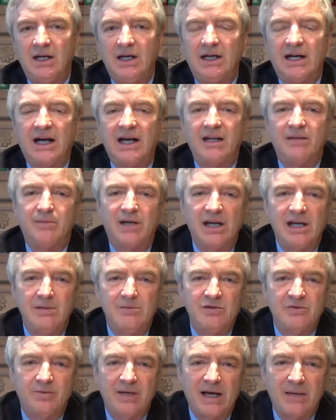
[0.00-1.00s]
Hi, my name
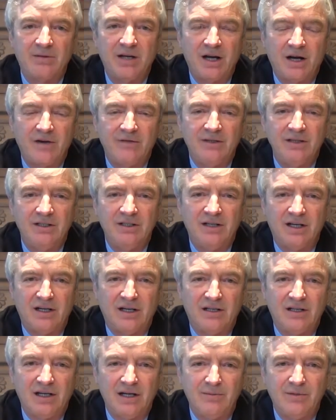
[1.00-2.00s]
is Bob Garvey.
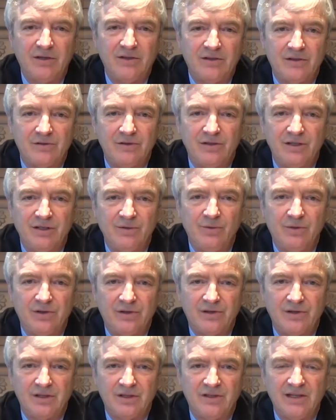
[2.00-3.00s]
I'm an attorney
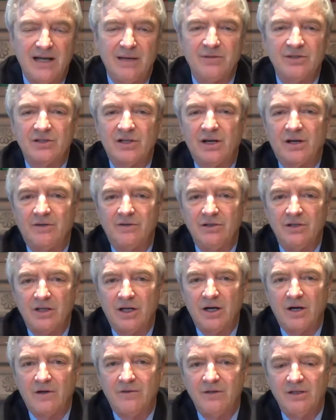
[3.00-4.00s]
with Thomas Garvey and
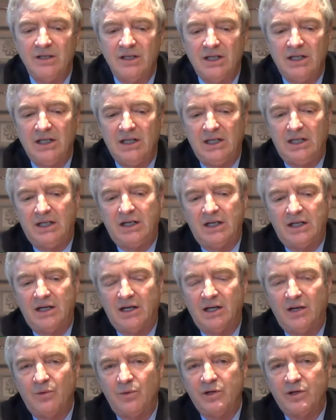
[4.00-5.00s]
Garvey.
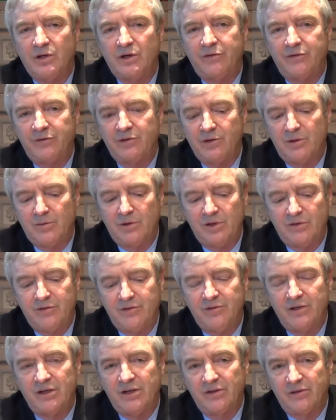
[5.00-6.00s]
We are a firm
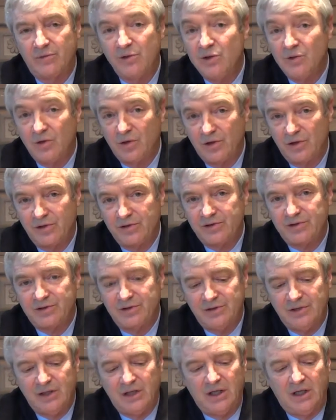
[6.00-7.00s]
of three lawyers,
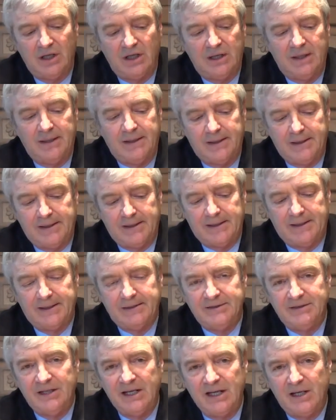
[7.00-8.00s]

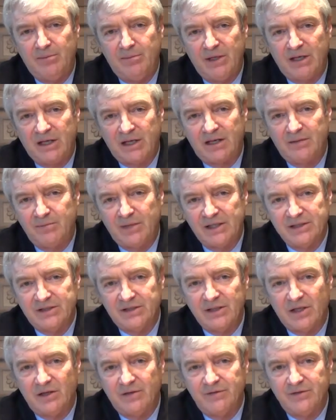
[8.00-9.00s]
Dan Beck,
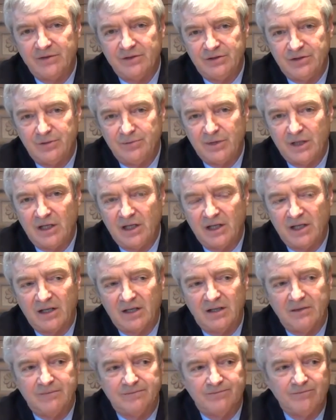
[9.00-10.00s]
myself, and Jim
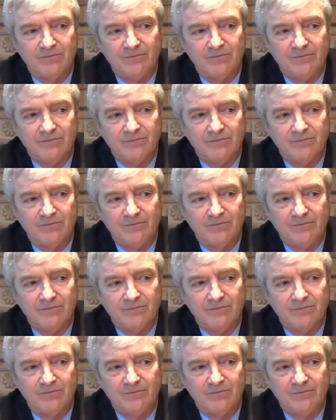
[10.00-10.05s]
McKenna.